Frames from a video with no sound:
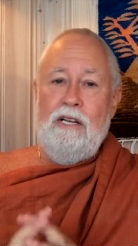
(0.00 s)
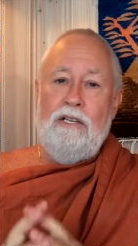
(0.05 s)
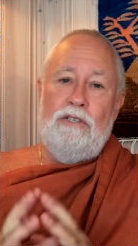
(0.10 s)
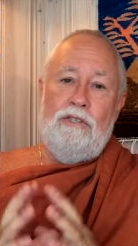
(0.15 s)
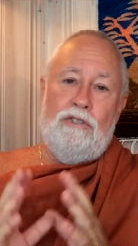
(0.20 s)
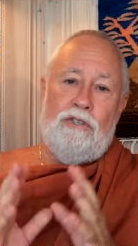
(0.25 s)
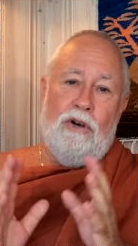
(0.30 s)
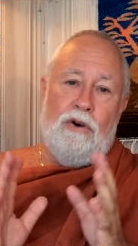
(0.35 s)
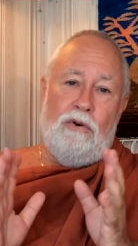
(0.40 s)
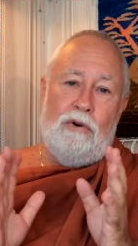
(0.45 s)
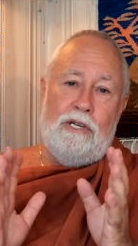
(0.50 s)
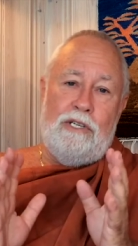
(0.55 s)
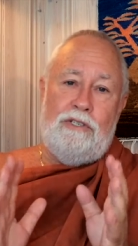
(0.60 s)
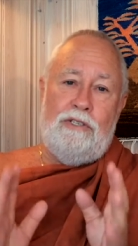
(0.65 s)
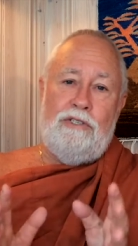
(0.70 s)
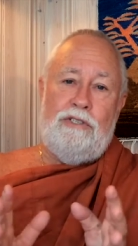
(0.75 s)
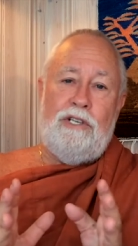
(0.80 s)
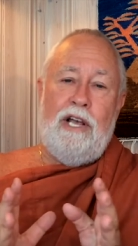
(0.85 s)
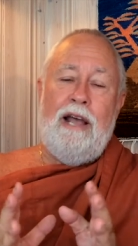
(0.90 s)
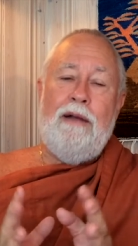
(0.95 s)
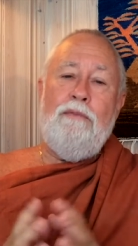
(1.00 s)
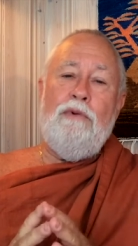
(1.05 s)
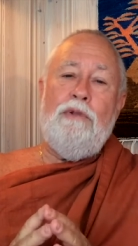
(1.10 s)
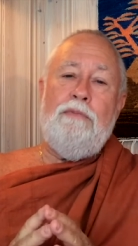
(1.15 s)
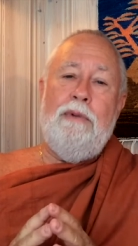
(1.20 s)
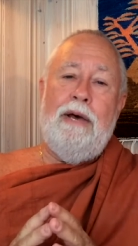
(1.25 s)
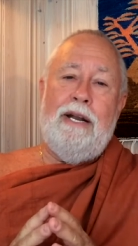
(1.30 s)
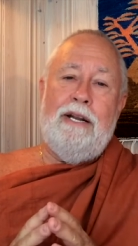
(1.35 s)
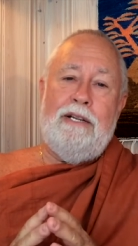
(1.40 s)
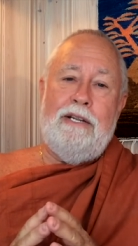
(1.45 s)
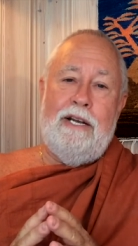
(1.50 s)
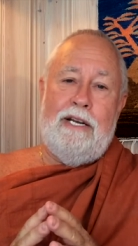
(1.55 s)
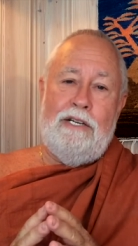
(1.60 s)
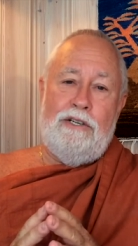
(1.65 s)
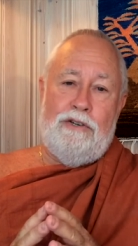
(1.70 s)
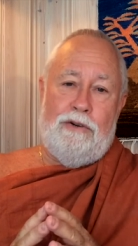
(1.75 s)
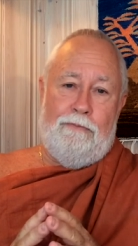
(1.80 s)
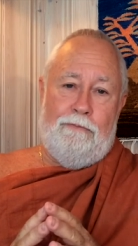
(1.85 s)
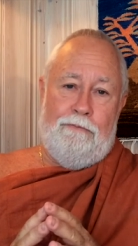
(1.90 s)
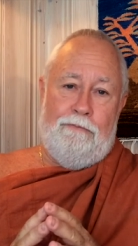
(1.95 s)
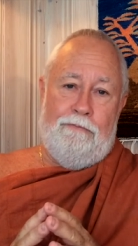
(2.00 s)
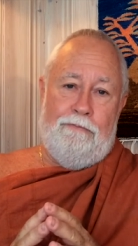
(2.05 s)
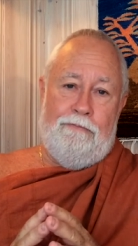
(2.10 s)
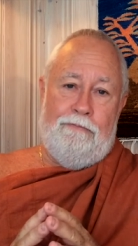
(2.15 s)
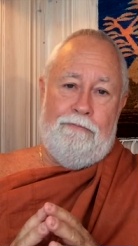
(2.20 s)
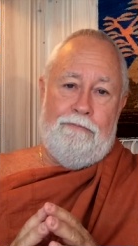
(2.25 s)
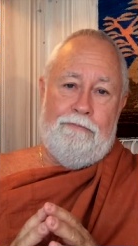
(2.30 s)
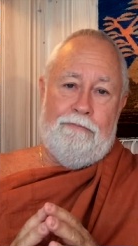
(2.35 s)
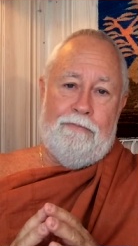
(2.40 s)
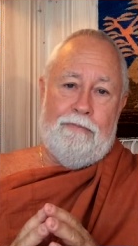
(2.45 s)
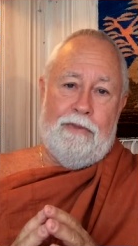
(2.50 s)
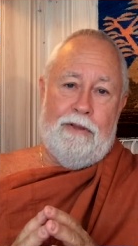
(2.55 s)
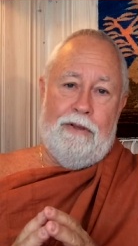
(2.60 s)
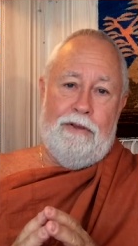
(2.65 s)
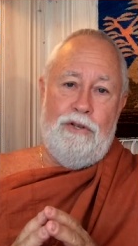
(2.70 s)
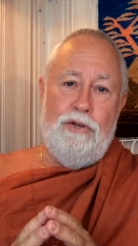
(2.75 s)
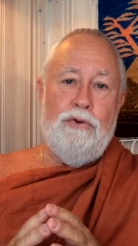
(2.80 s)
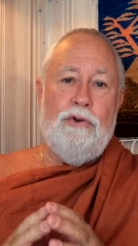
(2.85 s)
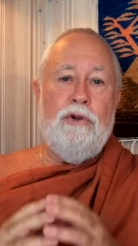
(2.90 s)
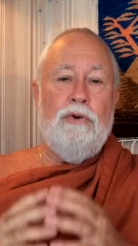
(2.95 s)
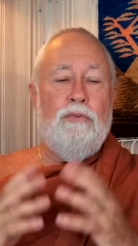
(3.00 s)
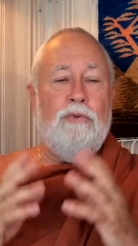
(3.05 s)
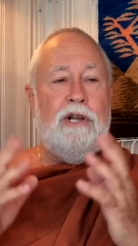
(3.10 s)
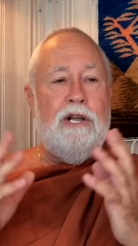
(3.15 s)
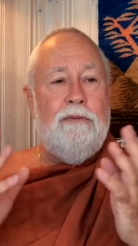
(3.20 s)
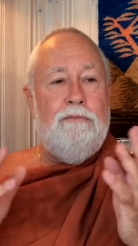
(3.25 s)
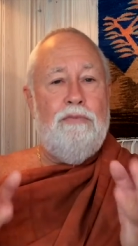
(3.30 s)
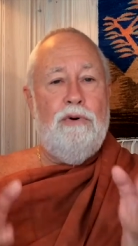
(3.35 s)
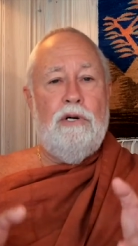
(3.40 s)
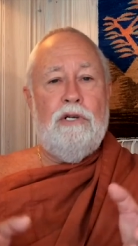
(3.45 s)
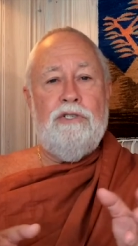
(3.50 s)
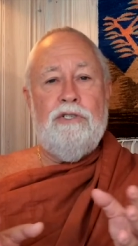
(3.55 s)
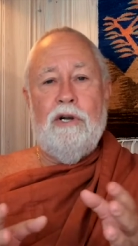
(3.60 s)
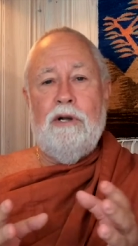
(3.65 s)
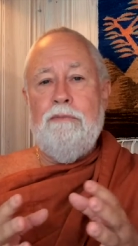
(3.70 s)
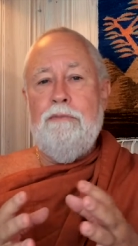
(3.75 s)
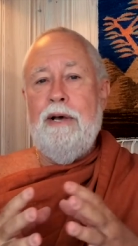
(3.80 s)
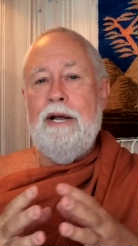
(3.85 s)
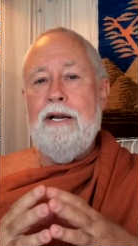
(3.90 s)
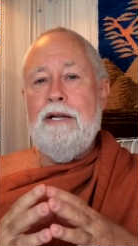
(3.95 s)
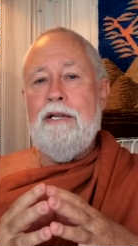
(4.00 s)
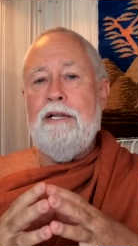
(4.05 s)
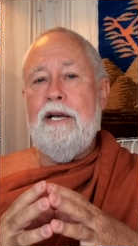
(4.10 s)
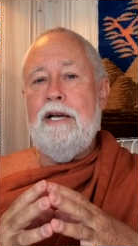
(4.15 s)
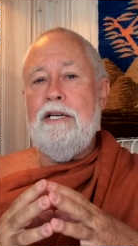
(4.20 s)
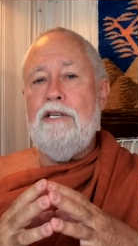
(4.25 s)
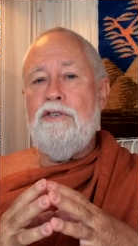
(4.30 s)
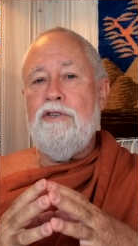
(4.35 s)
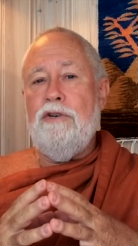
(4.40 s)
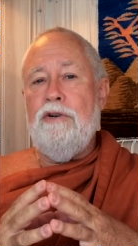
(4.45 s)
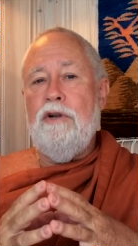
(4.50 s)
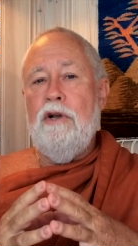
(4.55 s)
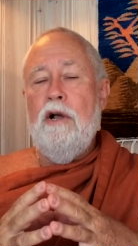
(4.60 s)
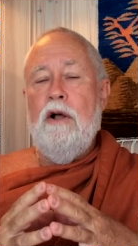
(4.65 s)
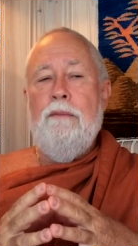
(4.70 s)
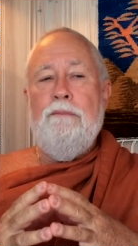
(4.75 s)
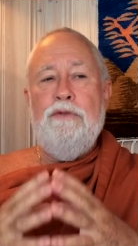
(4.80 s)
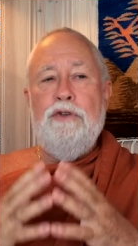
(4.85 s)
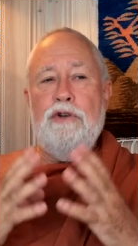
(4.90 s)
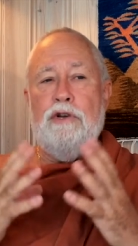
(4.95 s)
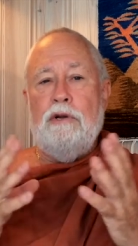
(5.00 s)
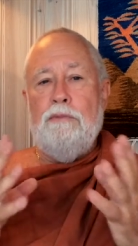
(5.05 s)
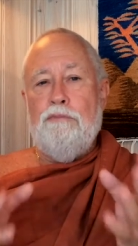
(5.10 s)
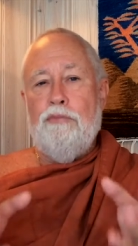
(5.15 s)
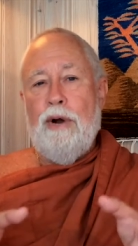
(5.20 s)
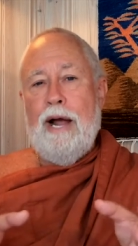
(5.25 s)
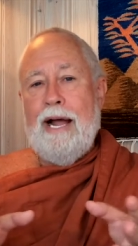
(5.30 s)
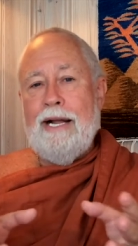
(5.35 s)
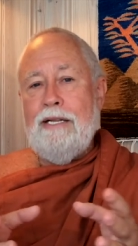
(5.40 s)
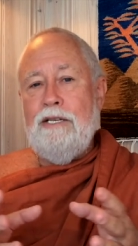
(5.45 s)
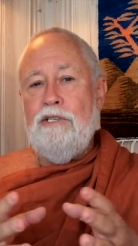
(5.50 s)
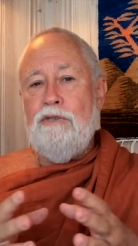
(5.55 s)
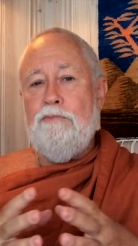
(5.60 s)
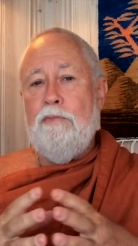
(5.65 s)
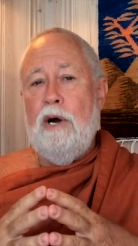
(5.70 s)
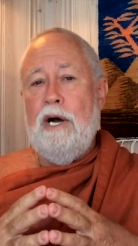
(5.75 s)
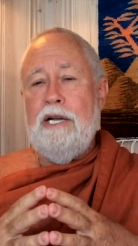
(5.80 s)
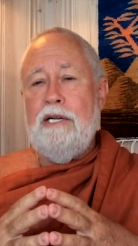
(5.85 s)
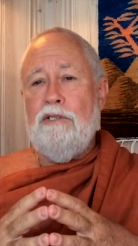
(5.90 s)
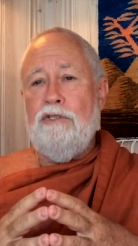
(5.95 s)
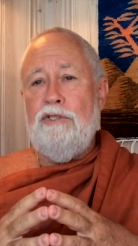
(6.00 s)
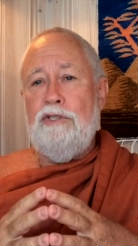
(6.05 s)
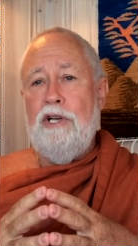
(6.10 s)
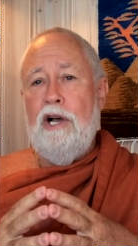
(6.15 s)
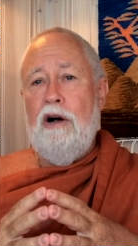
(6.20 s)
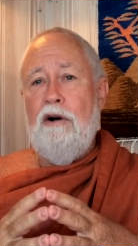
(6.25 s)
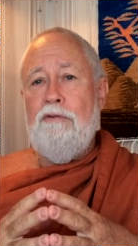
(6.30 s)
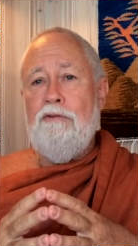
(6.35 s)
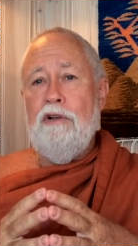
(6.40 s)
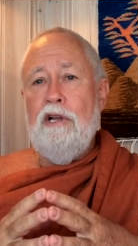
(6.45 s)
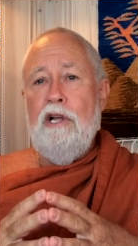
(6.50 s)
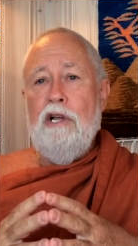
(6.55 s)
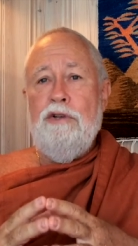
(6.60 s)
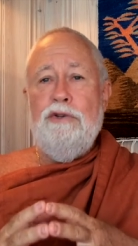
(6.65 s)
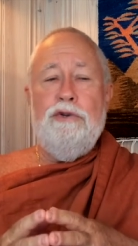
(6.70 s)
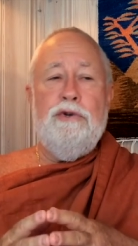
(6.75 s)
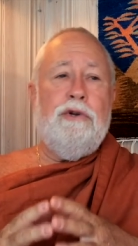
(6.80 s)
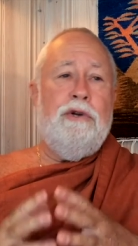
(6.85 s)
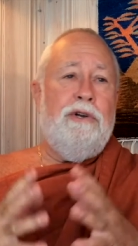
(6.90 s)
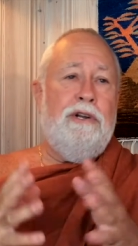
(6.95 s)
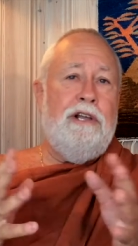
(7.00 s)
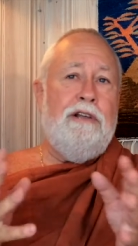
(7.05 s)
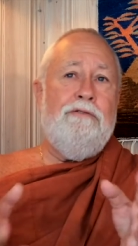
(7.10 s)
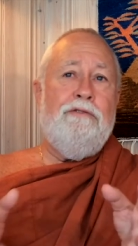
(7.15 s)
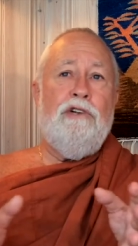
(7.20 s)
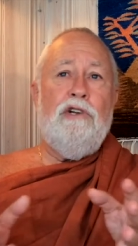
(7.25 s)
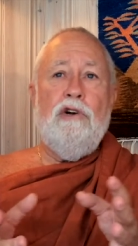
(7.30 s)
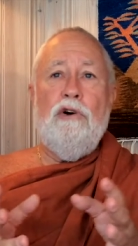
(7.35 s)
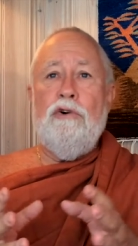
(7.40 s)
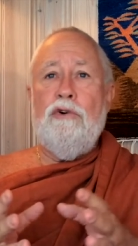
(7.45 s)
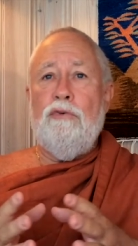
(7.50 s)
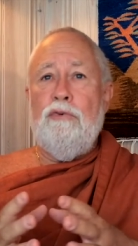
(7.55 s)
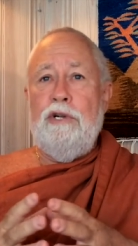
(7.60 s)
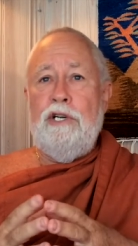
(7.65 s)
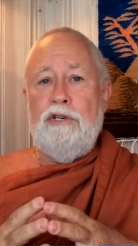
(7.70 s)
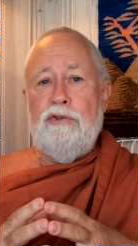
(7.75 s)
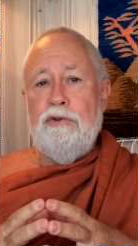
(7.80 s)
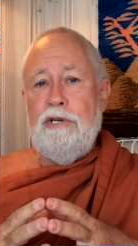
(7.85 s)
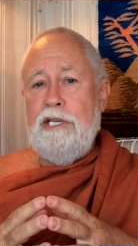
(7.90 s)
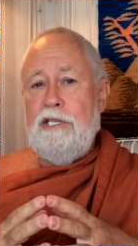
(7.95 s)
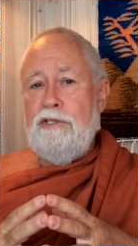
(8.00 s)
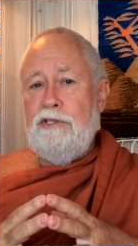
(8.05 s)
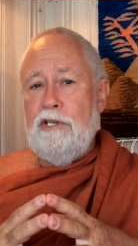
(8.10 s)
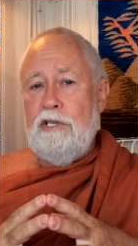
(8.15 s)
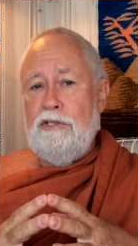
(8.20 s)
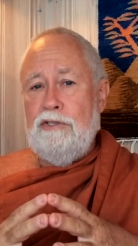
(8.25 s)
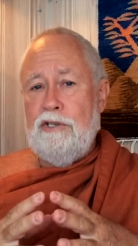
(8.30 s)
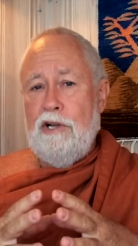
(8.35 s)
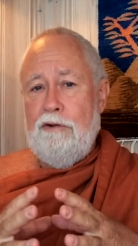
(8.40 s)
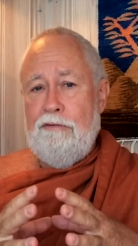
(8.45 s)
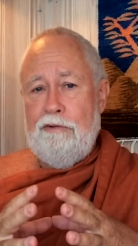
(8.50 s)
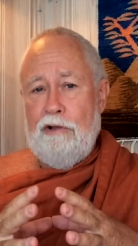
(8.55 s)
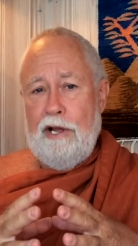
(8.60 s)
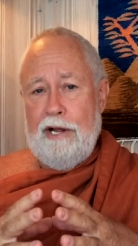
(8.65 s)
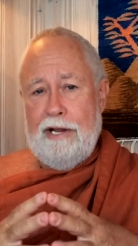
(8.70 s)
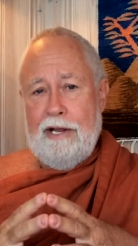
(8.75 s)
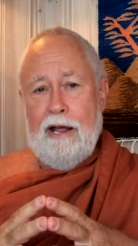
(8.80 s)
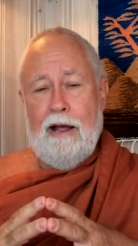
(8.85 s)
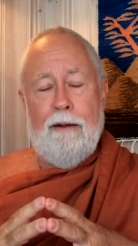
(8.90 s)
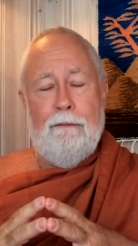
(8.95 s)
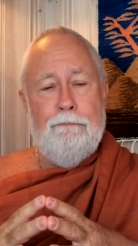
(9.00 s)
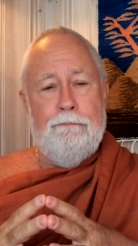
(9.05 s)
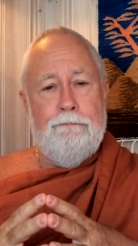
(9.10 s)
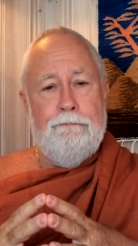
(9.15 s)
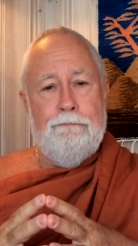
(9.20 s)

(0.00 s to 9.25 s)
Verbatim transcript: So it's the same with meditation. You can read books on meditation, you can practice by yourself, you can even go to retreats and stuff like that.